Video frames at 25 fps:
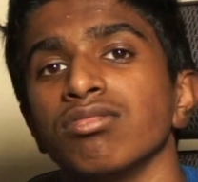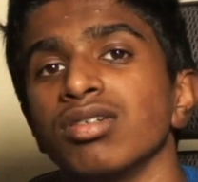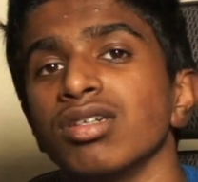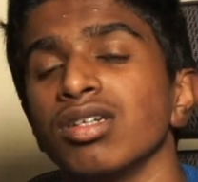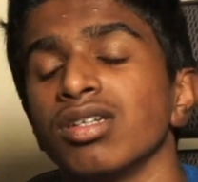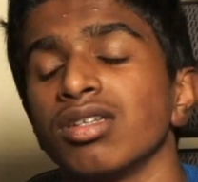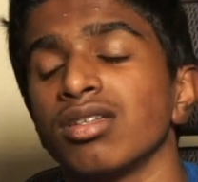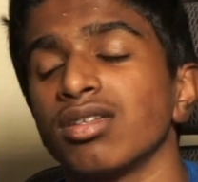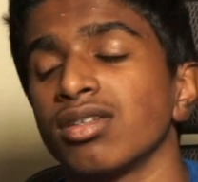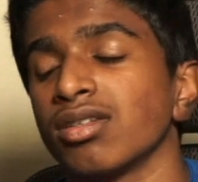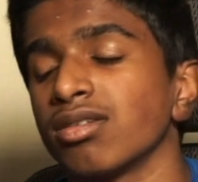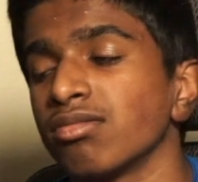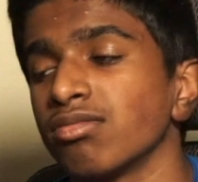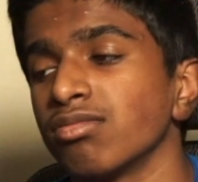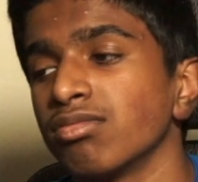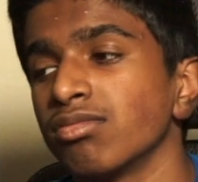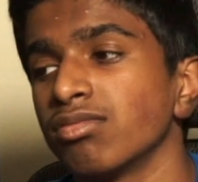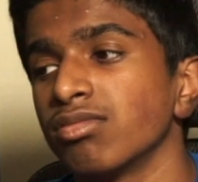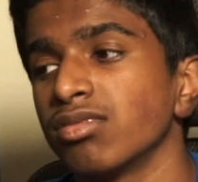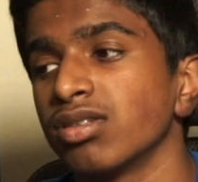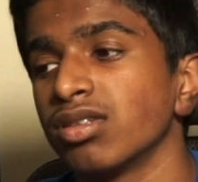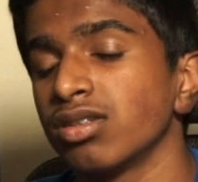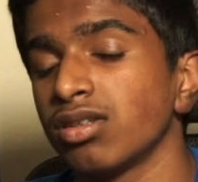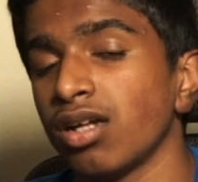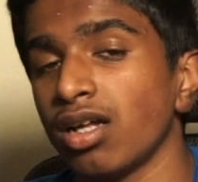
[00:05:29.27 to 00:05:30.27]
It's
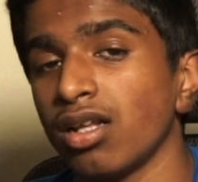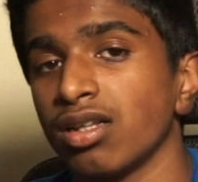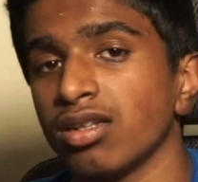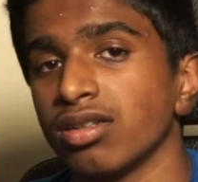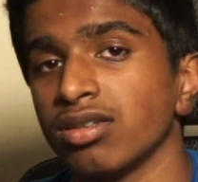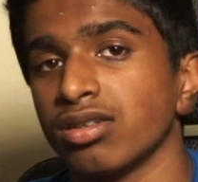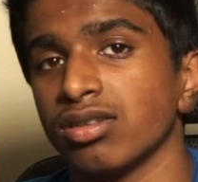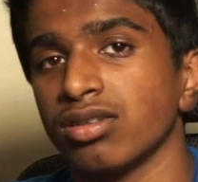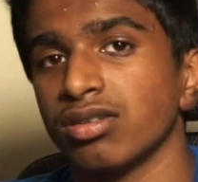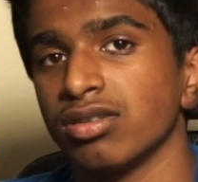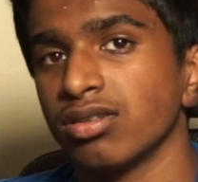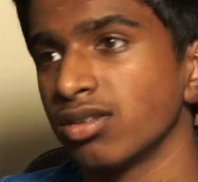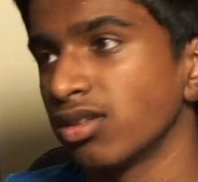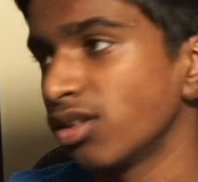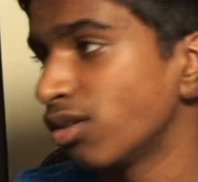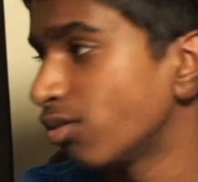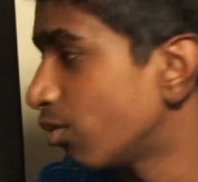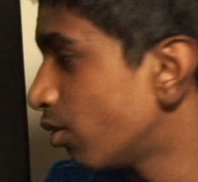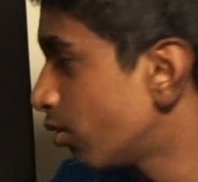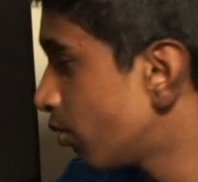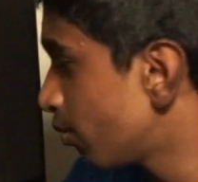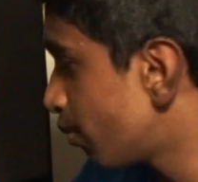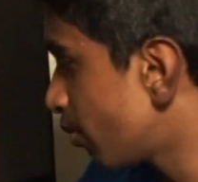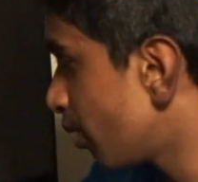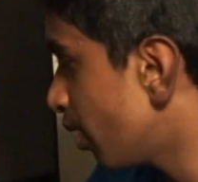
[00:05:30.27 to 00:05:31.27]
silence. It
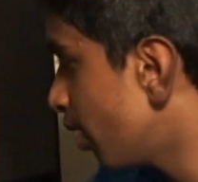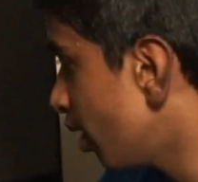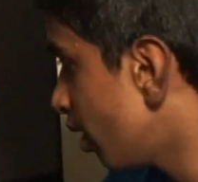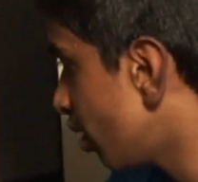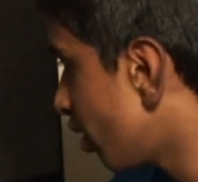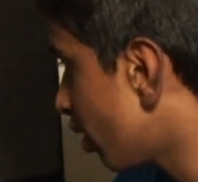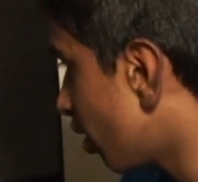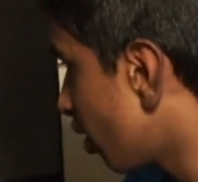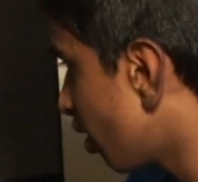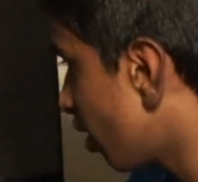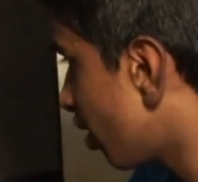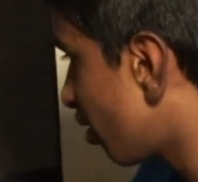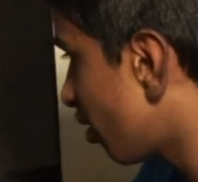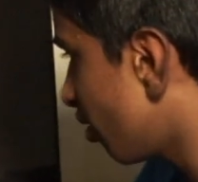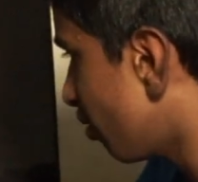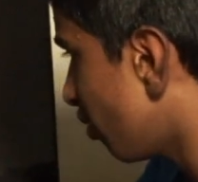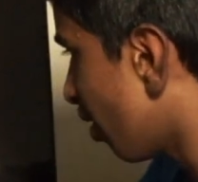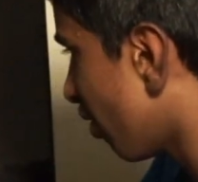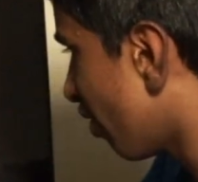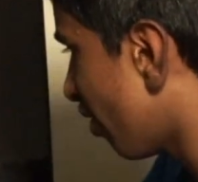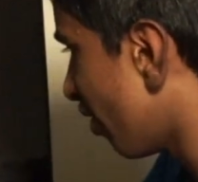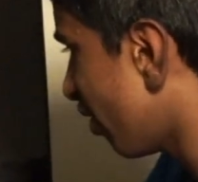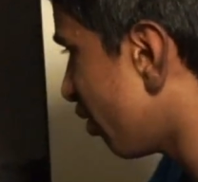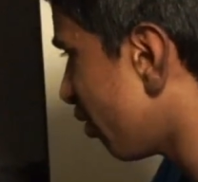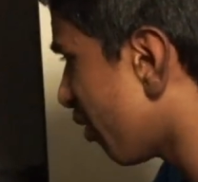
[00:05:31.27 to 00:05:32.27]
won't play unless
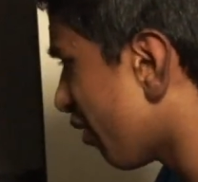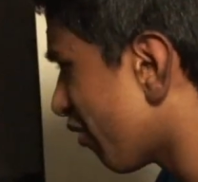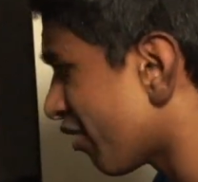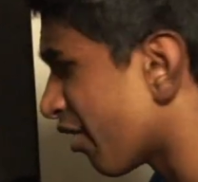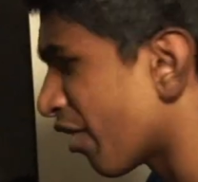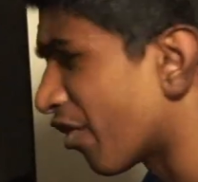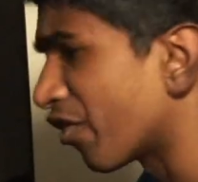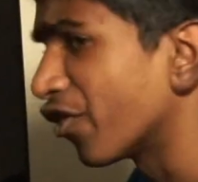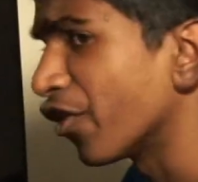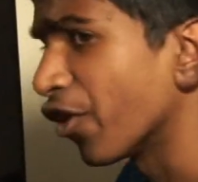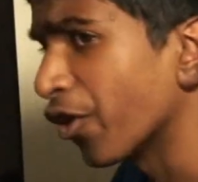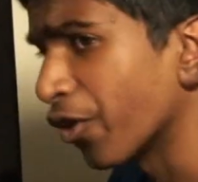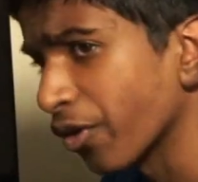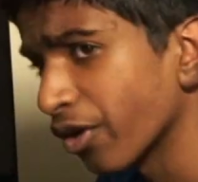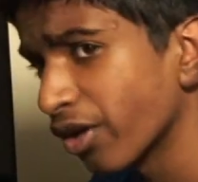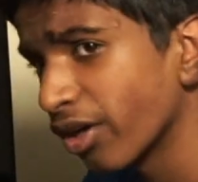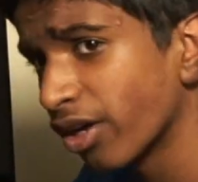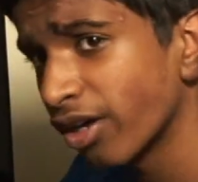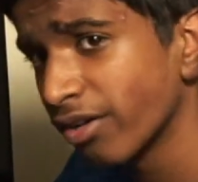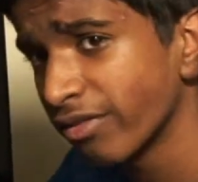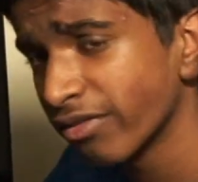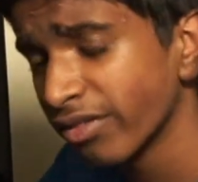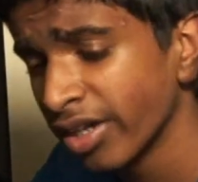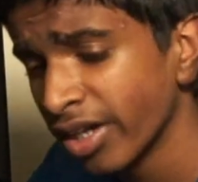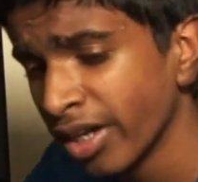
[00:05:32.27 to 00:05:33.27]
I think you have to turn it
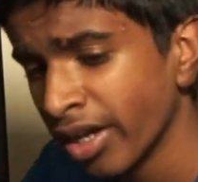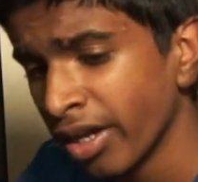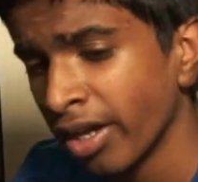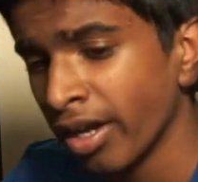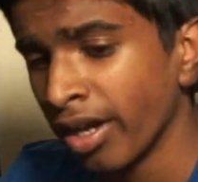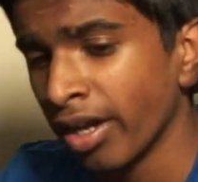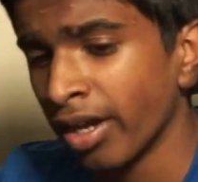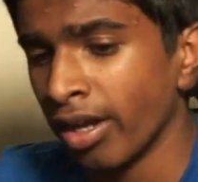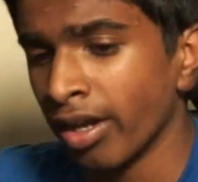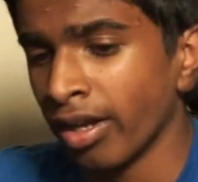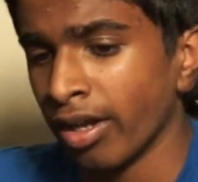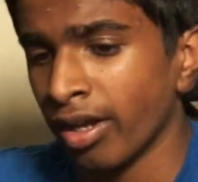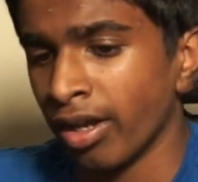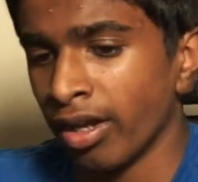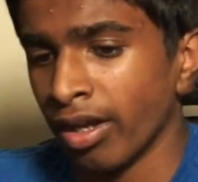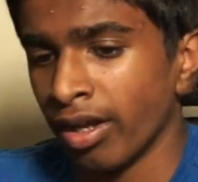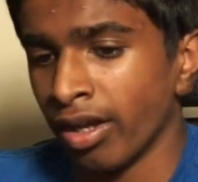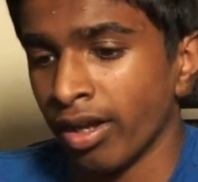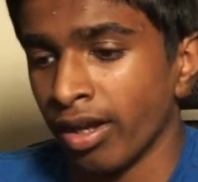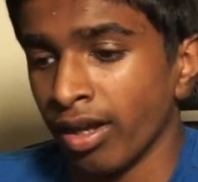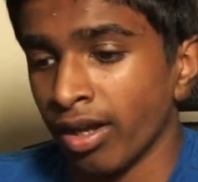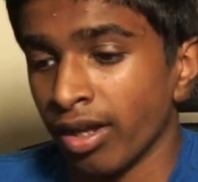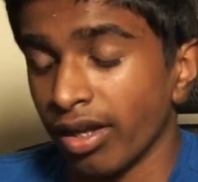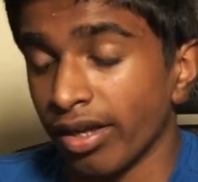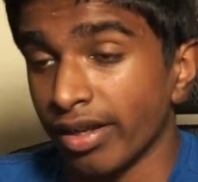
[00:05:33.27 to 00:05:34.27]
off
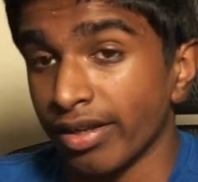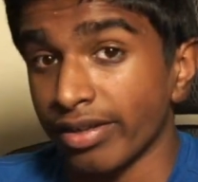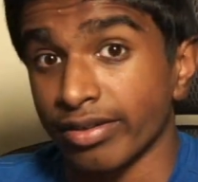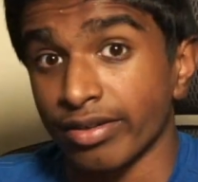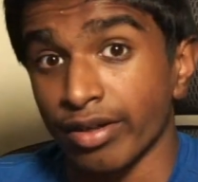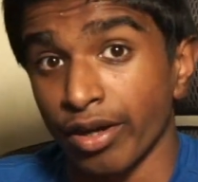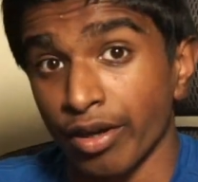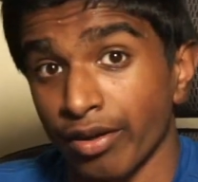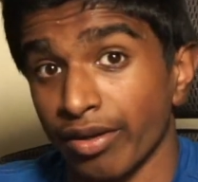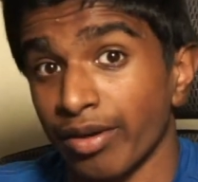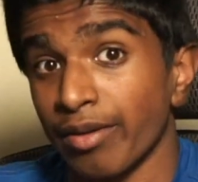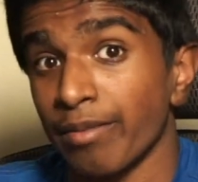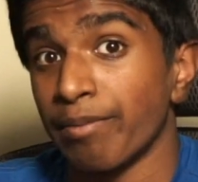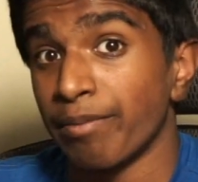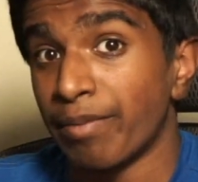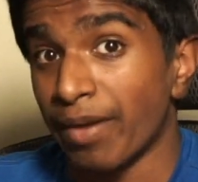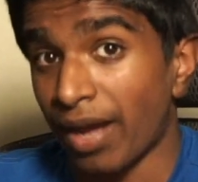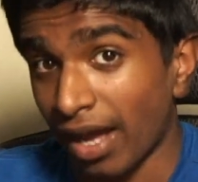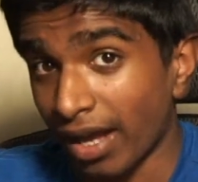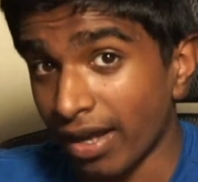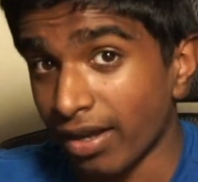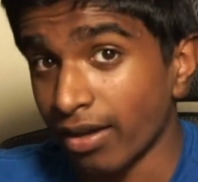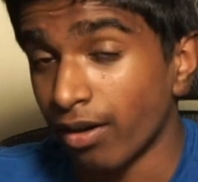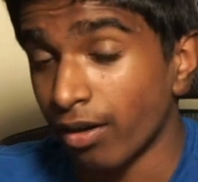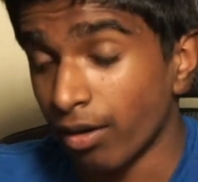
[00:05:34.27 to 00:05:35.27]
and turn it
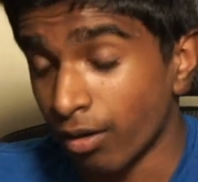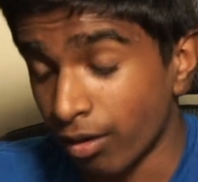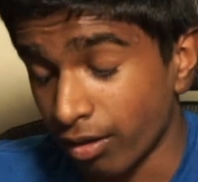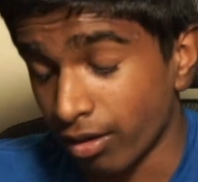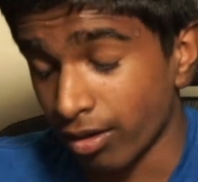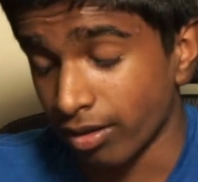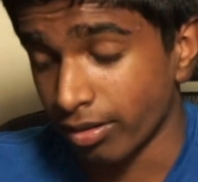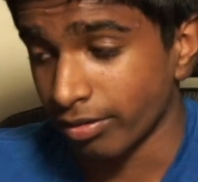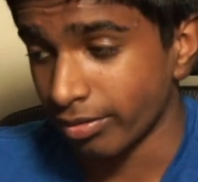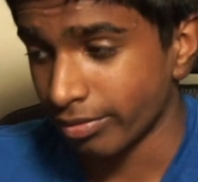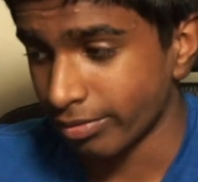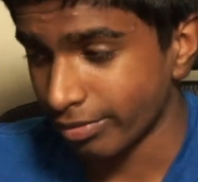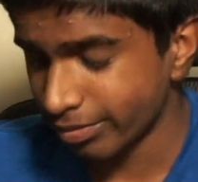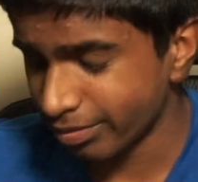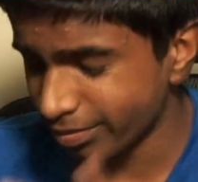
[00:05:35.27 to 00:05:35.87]
back on,